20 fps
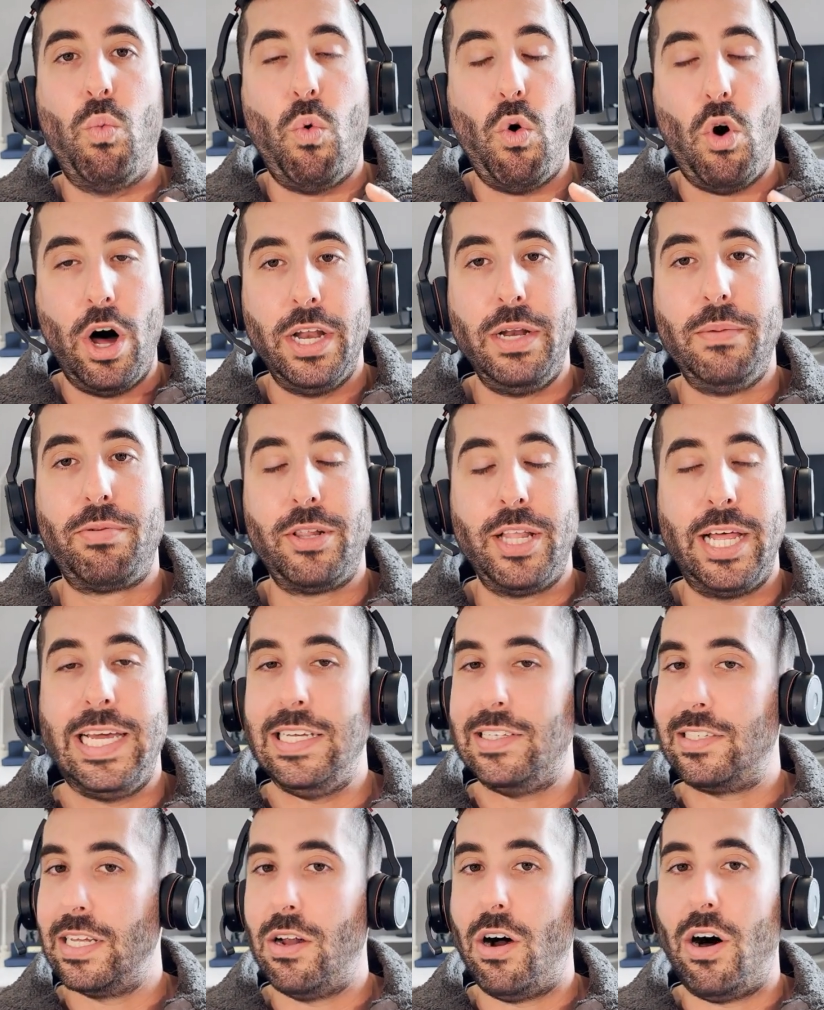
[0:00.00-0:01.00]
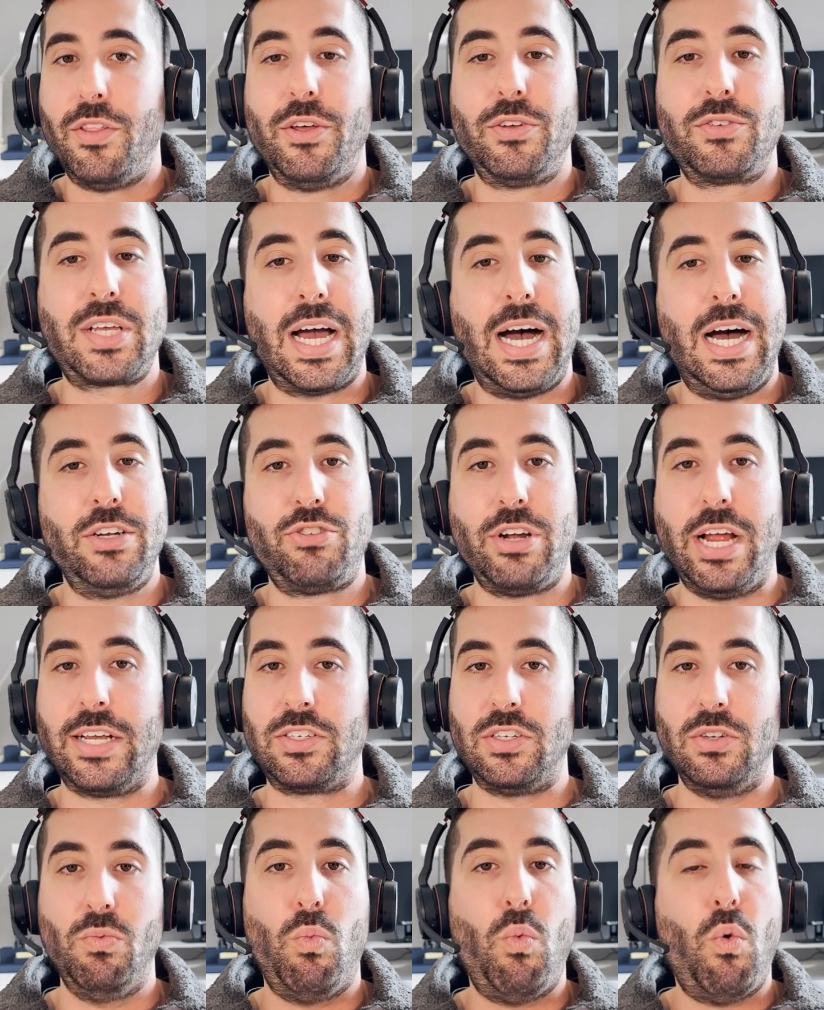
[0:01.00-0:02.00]
one place and all those
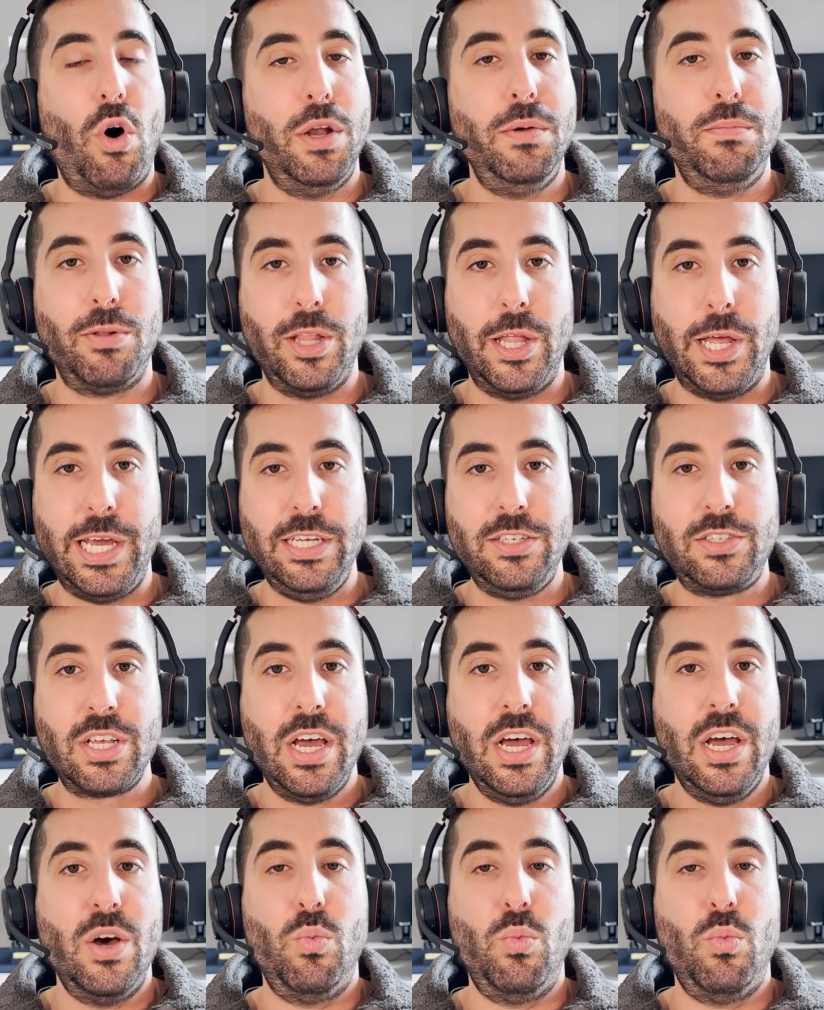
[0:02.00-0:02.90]
contracts in one place